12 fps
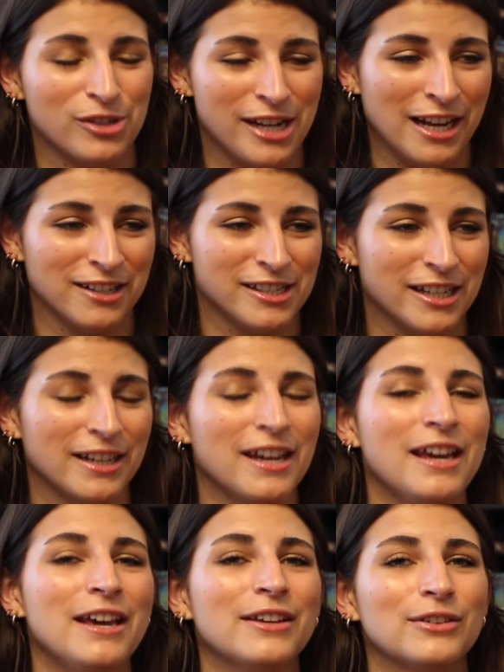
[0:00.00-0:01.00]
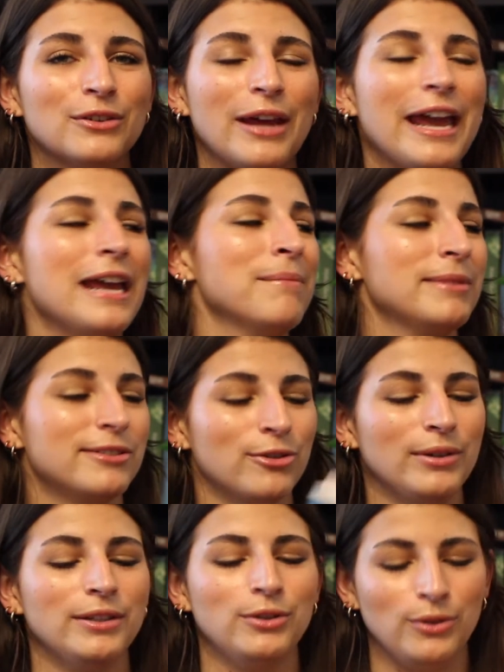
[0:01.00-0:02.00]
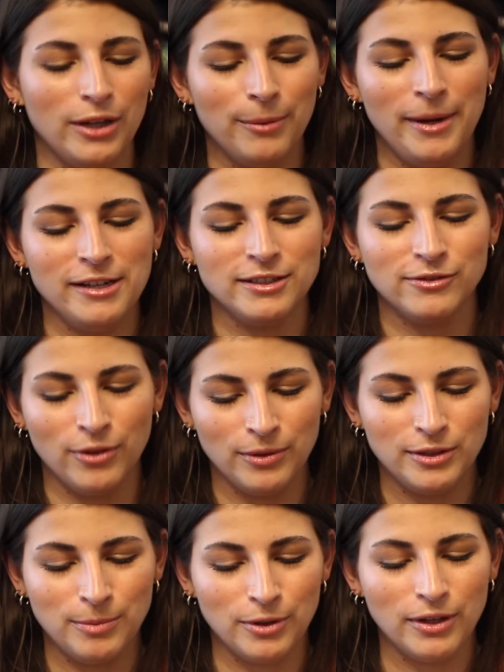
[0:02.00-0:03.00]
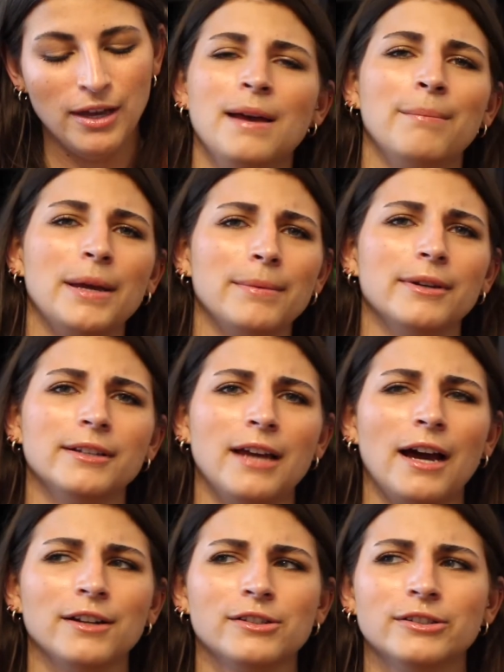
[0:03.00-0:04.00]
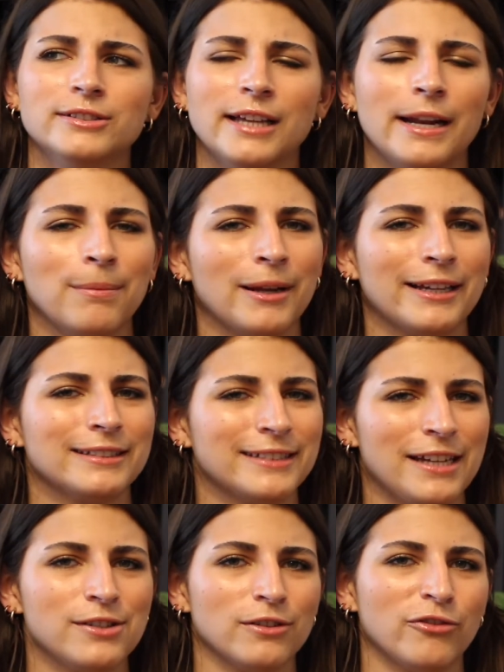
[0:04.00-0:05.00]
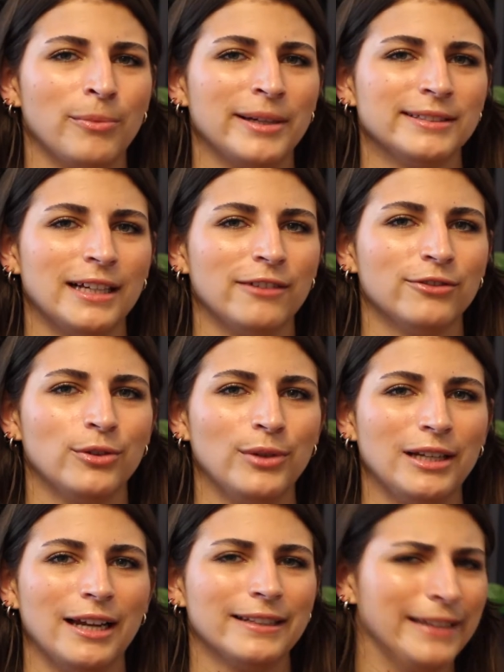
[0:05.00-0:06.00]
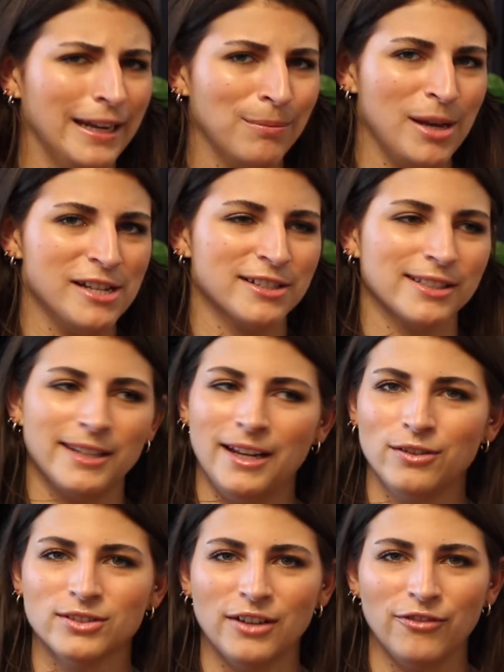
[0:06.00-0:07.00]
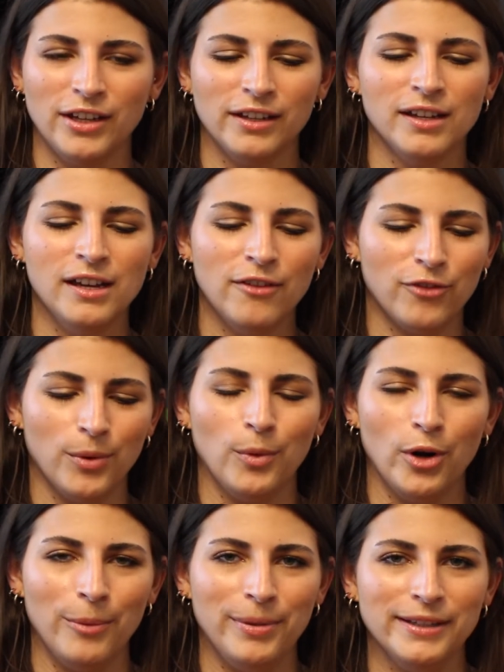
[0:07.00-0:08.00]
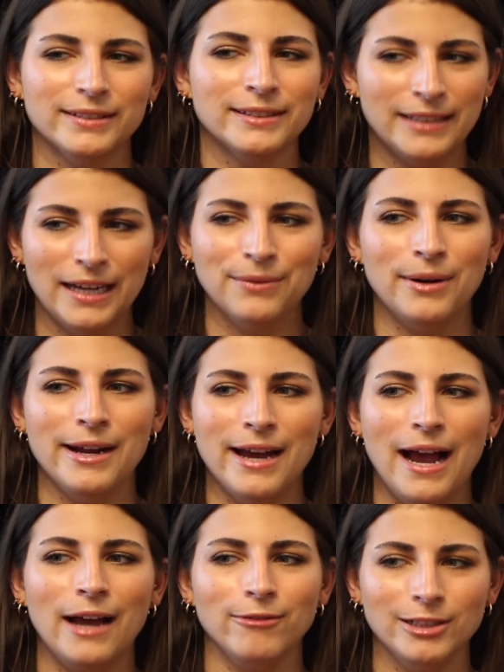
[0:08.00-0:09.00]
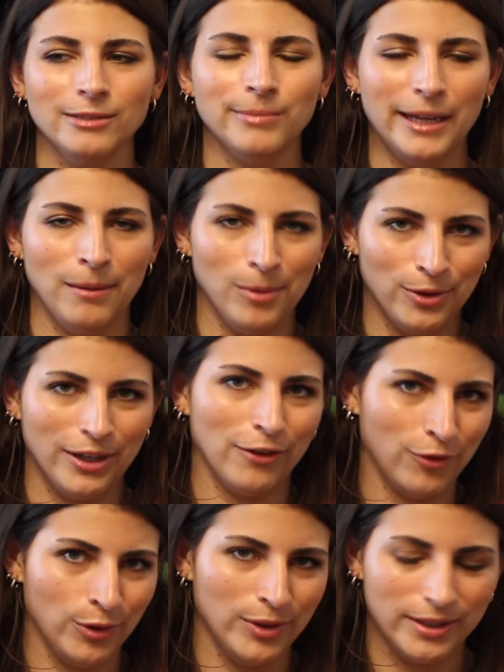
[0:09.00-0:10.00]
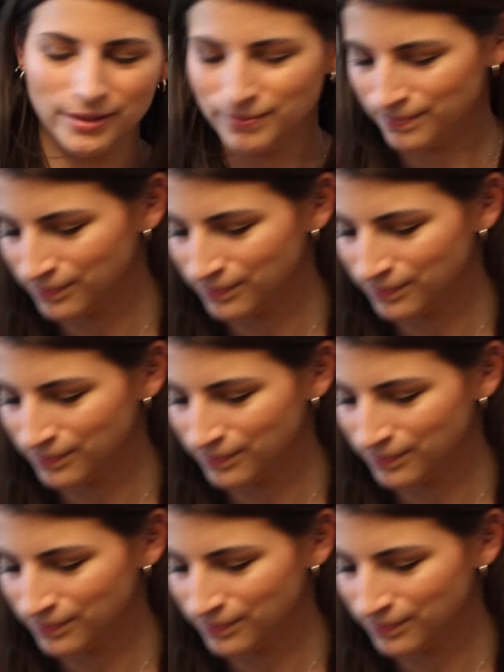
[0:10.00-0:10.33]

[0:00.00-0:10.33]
challenging. So the aim is to read 200 pages from this book. Maybe I should set up like a schedule for myself to read like 10 pages a day or something from War and Peace. That way I will be able to get through it.